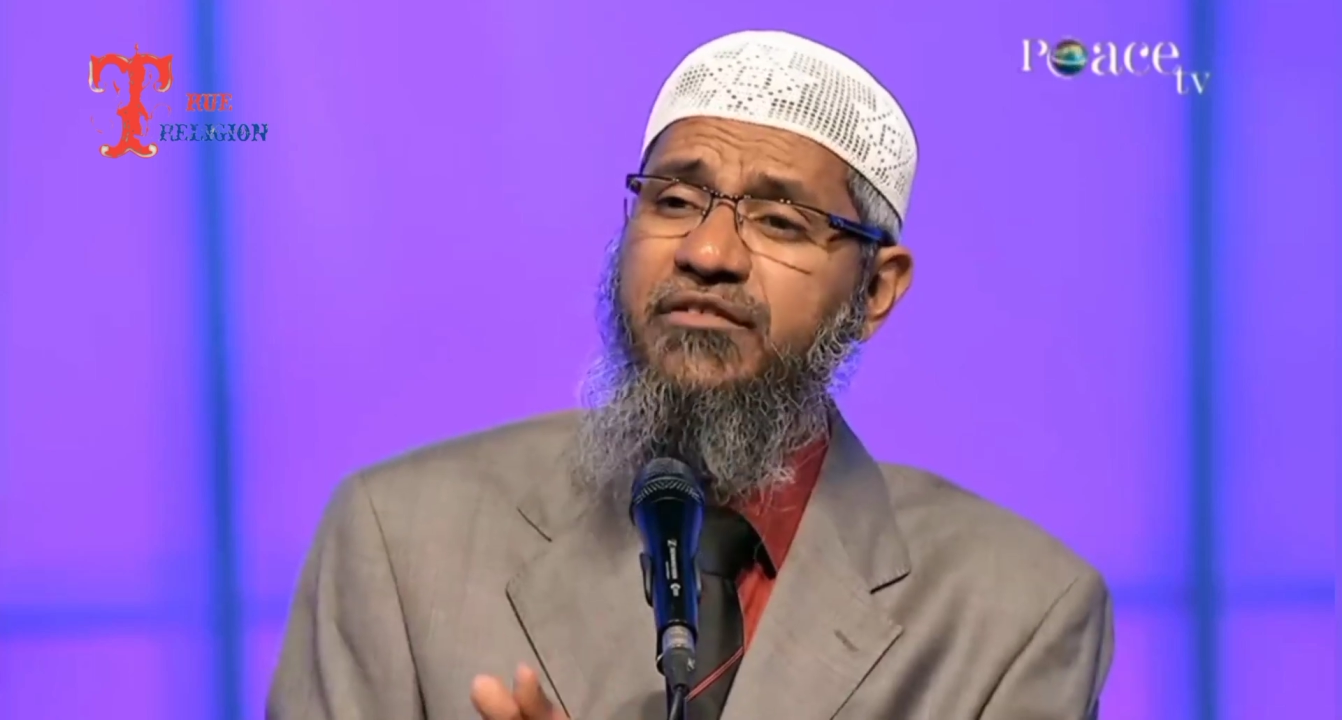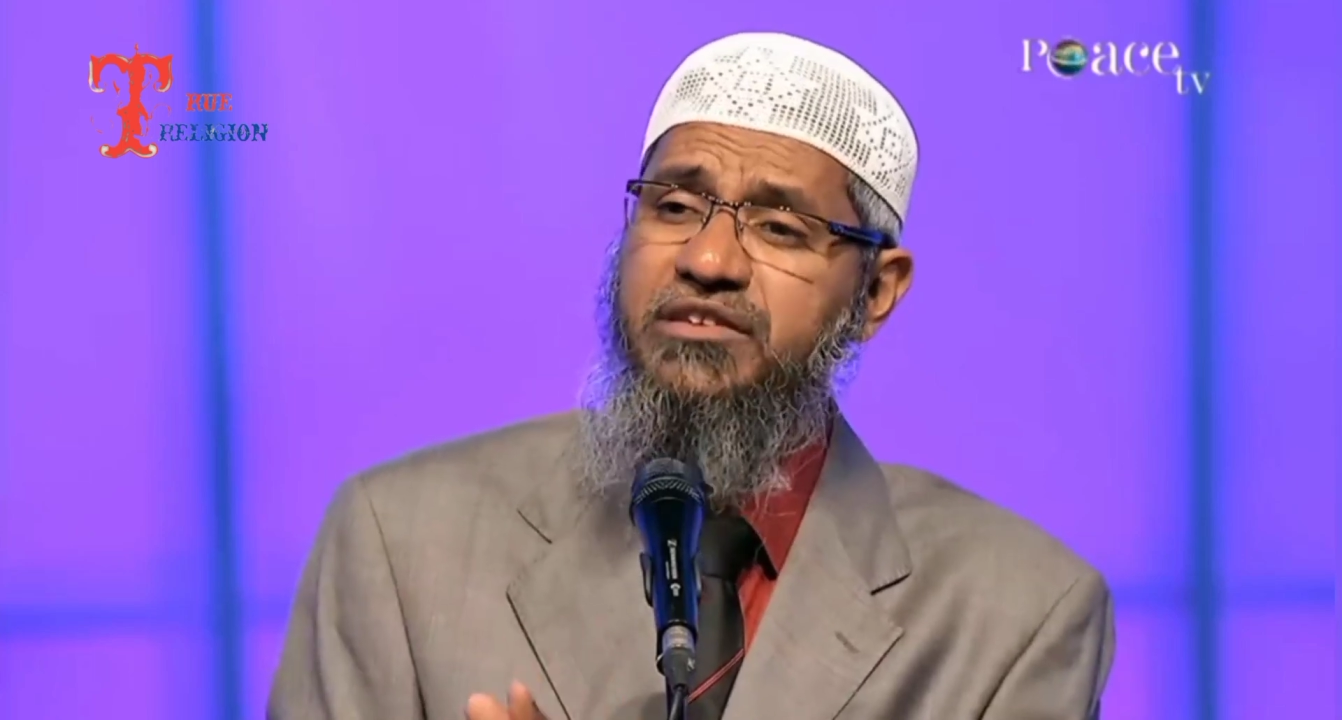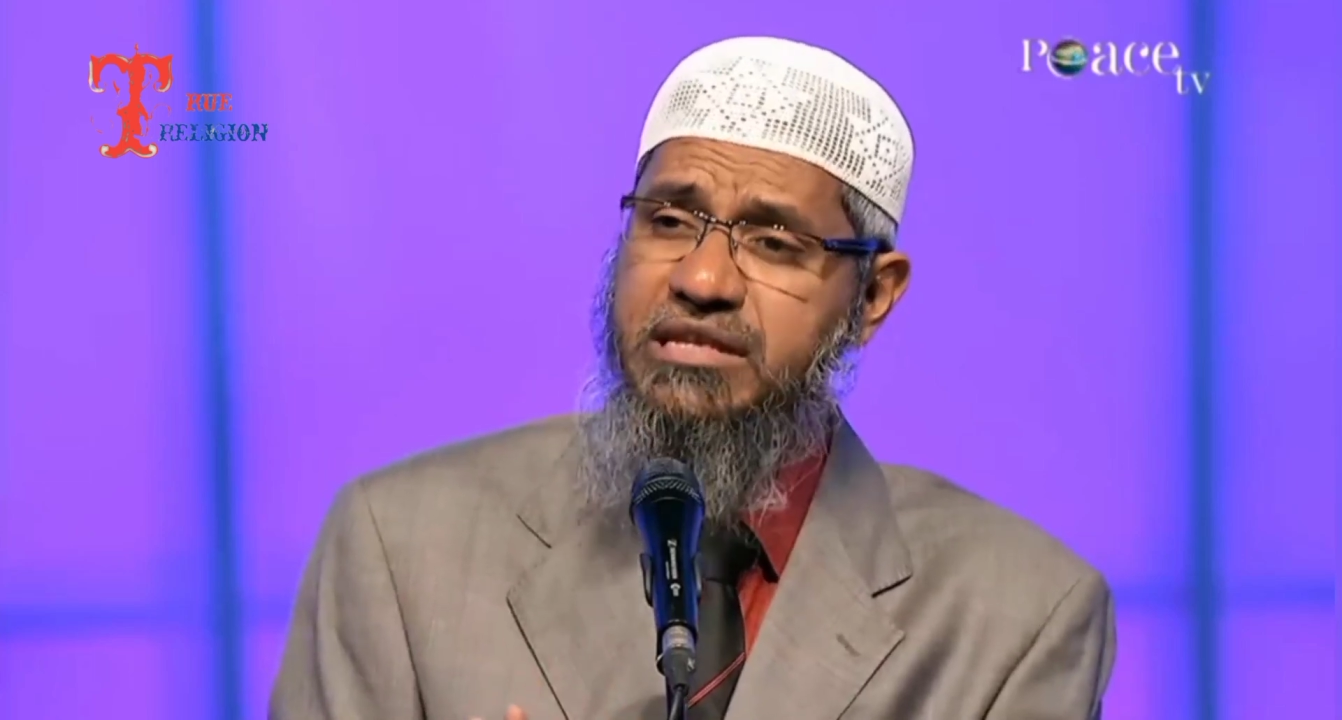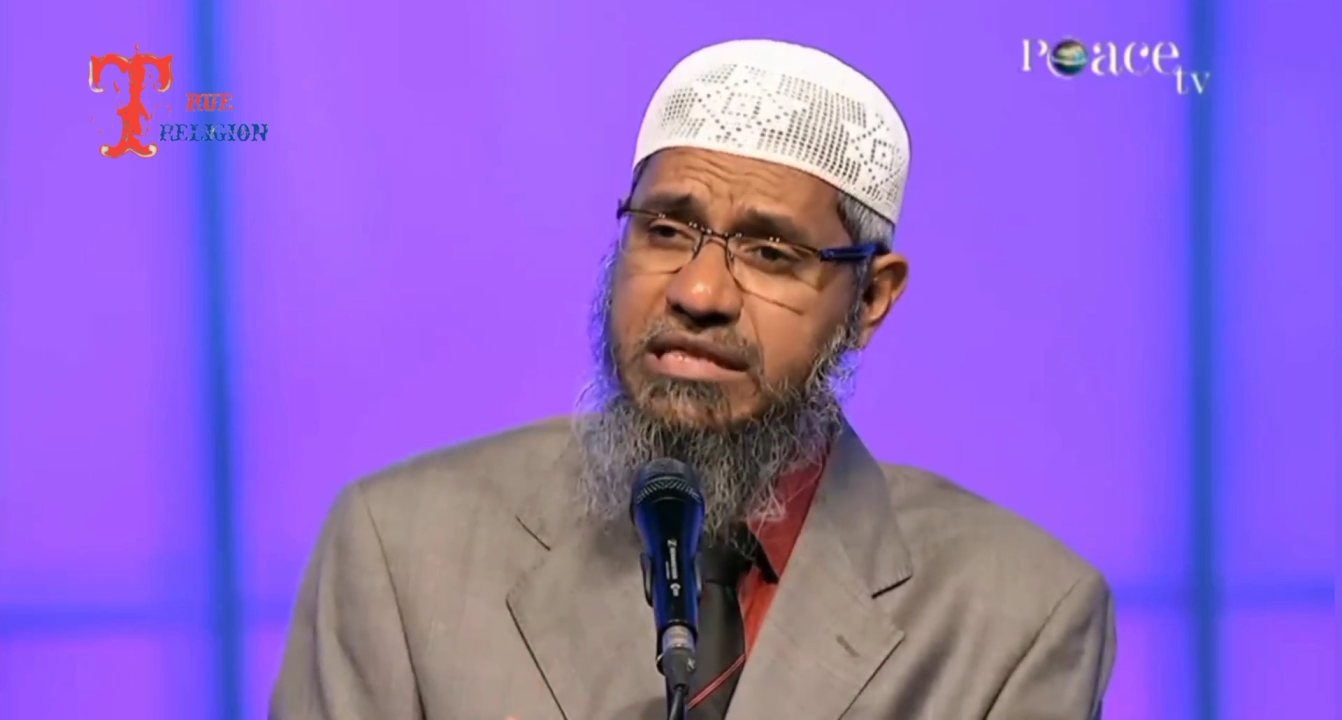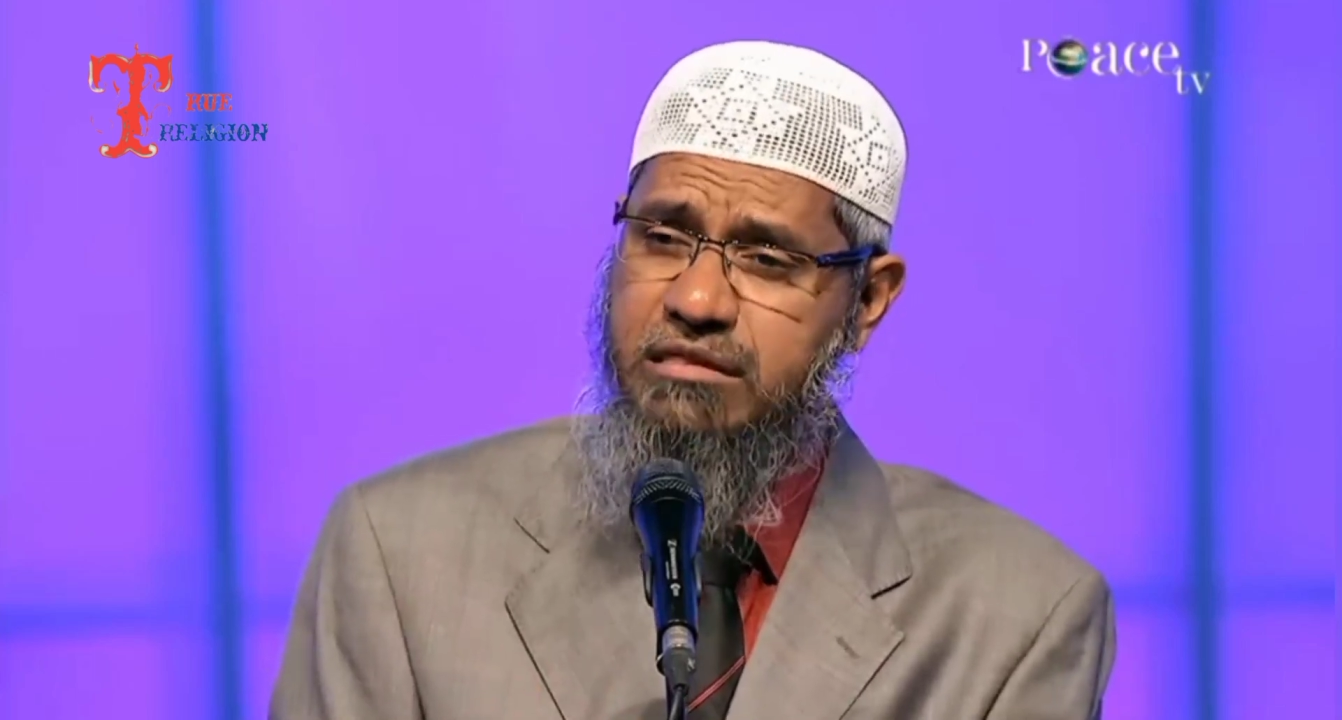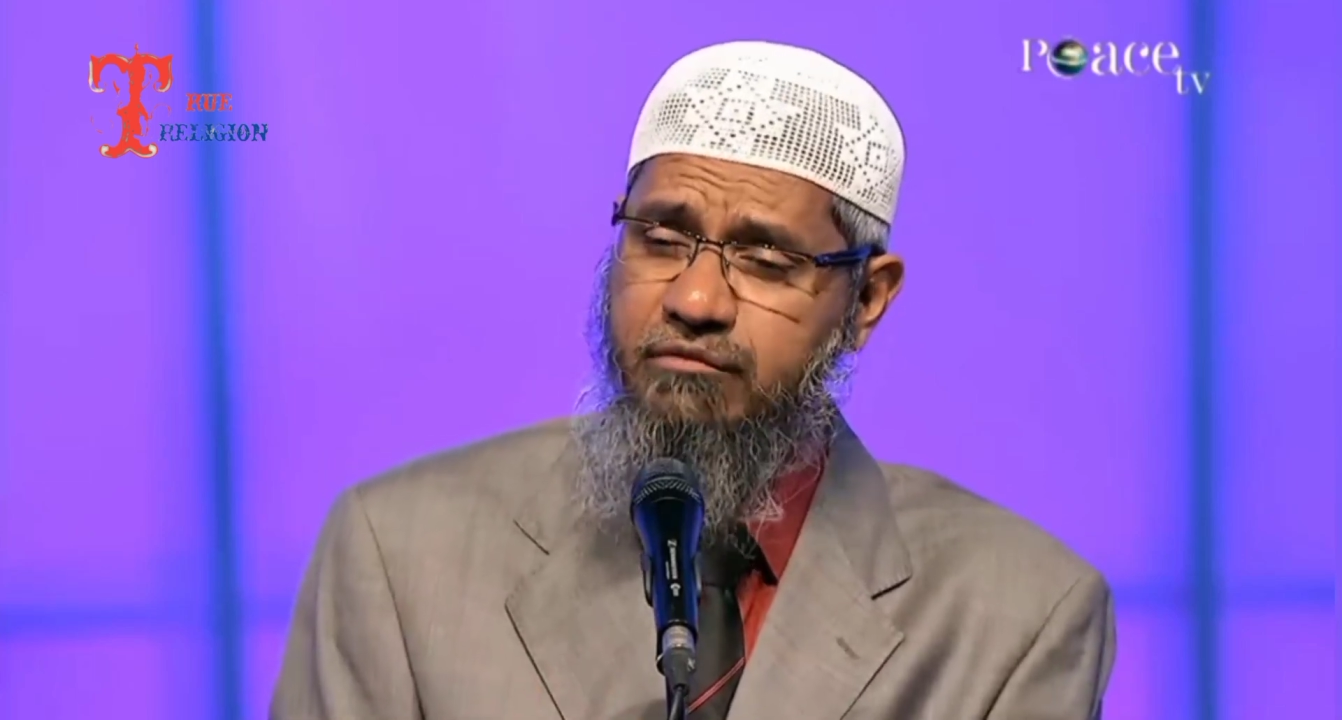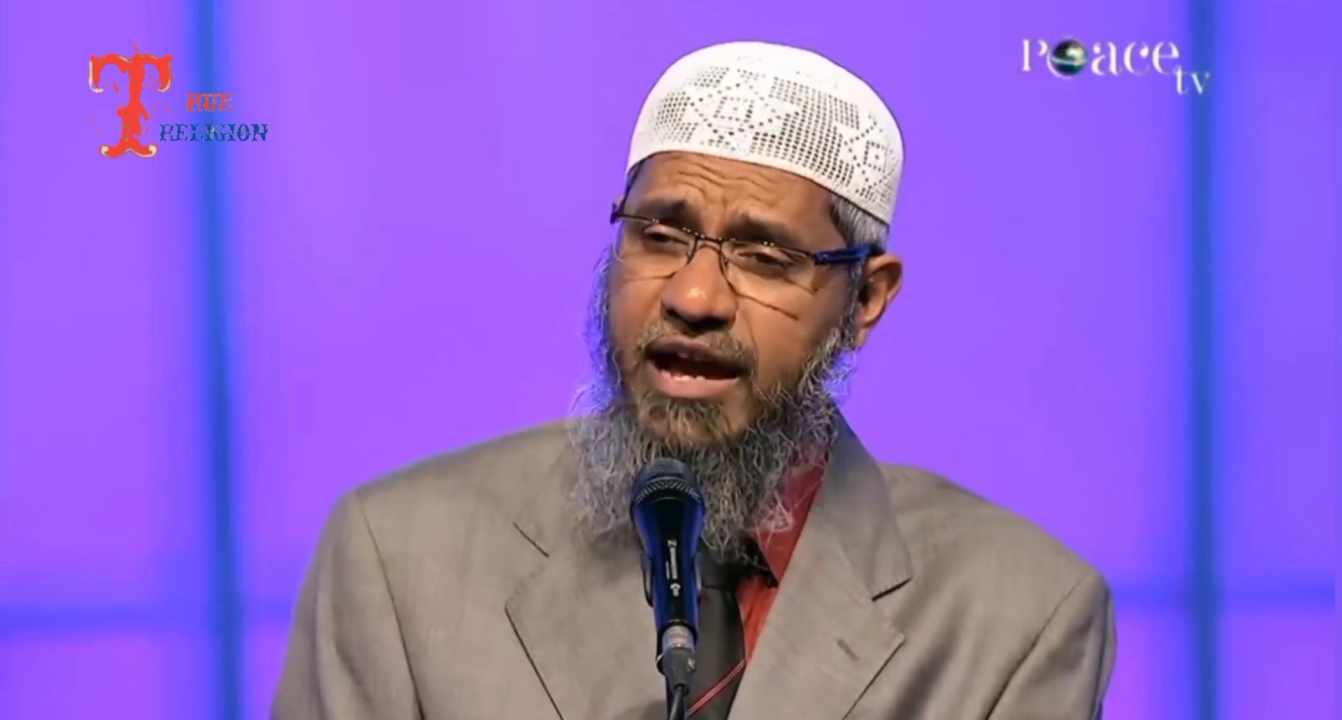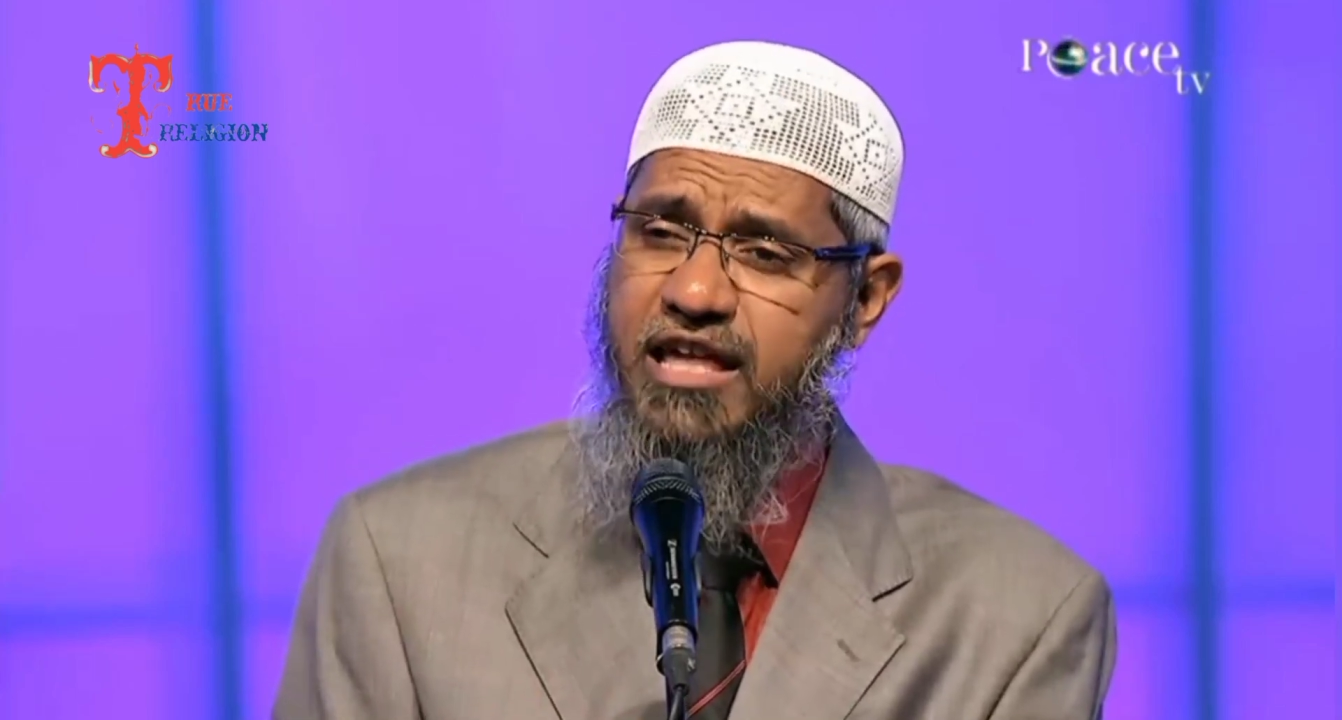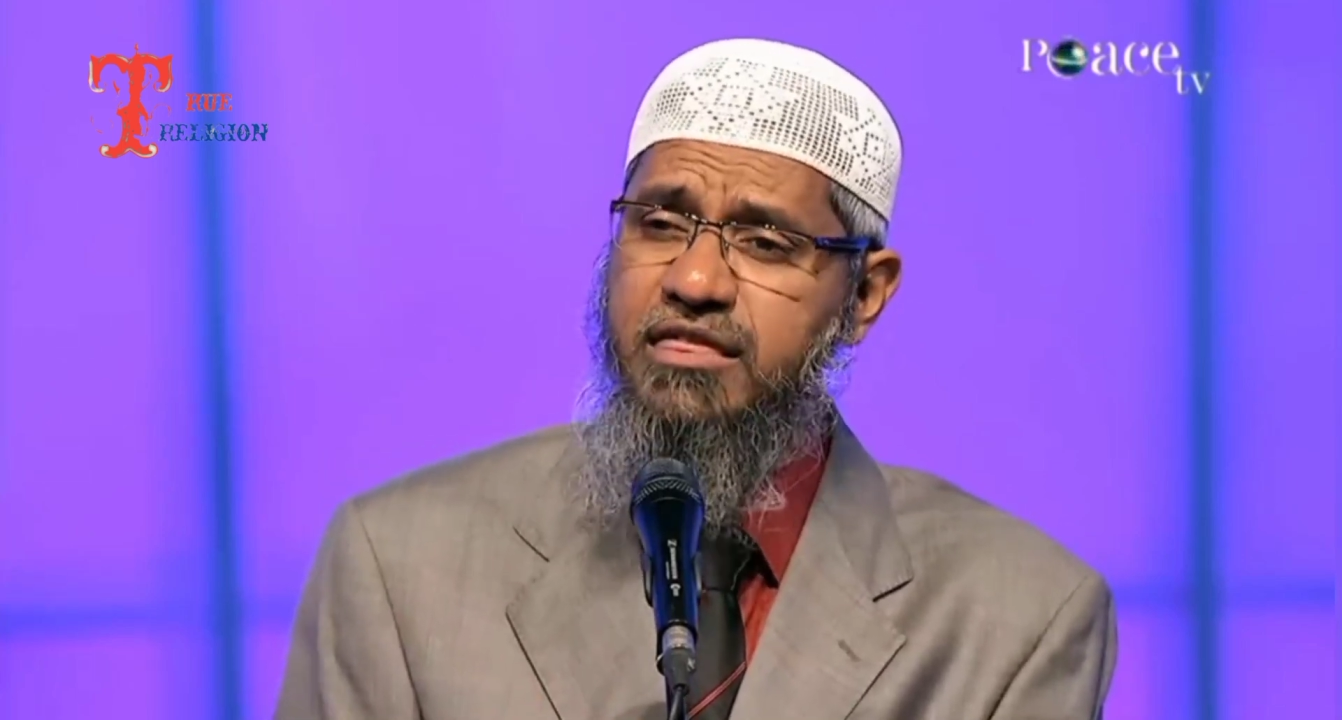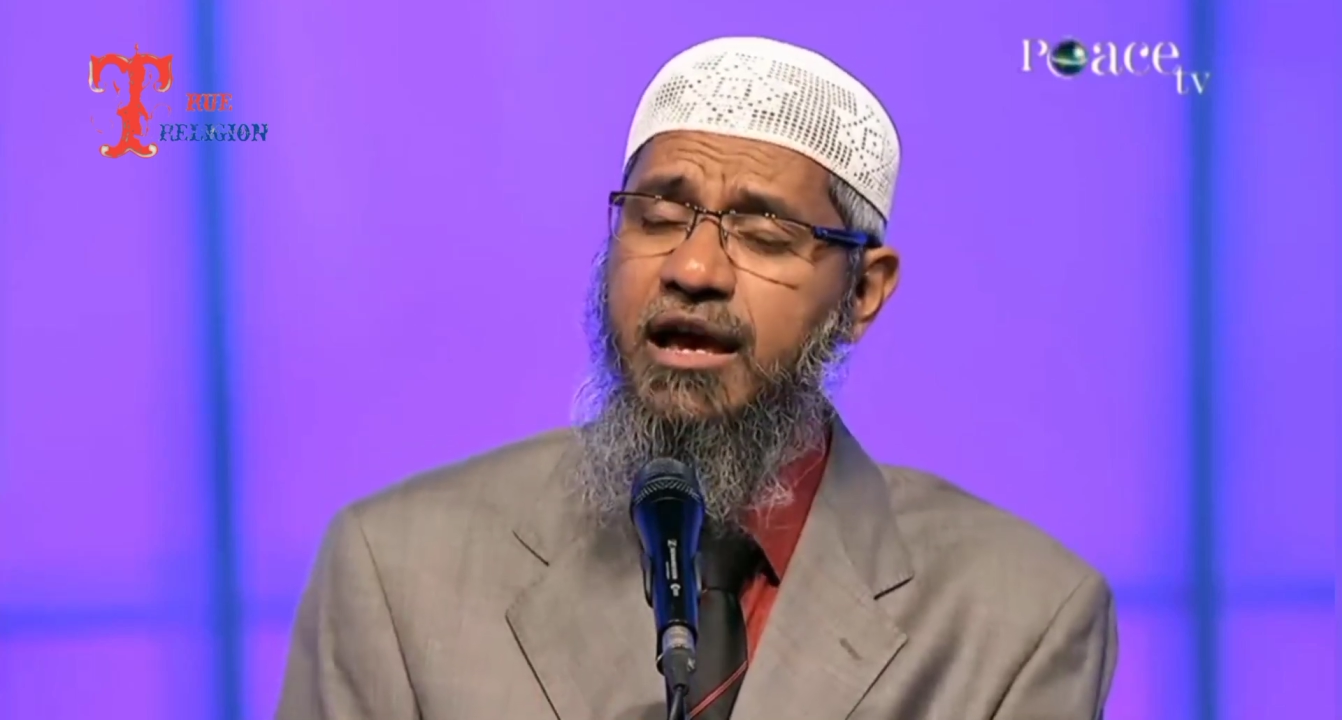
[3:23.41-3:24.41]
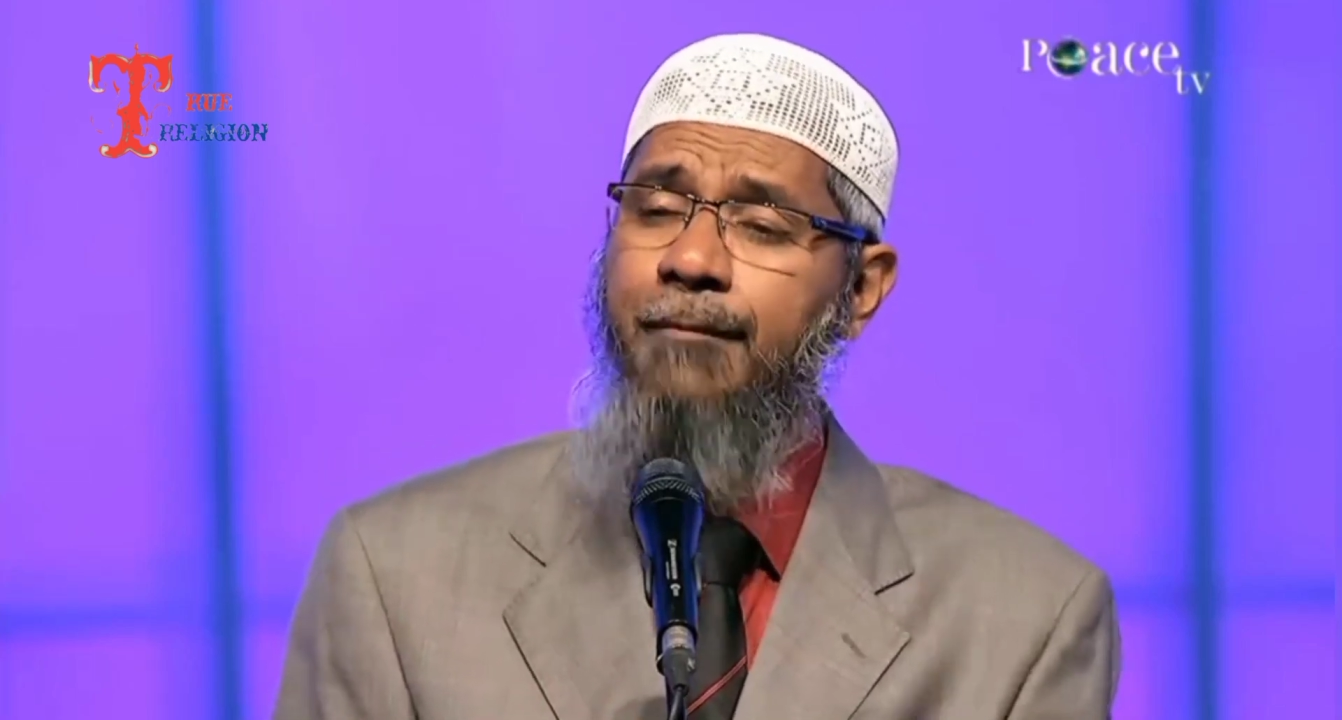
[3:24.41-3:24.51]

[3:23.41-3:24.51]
in Jesus Christ,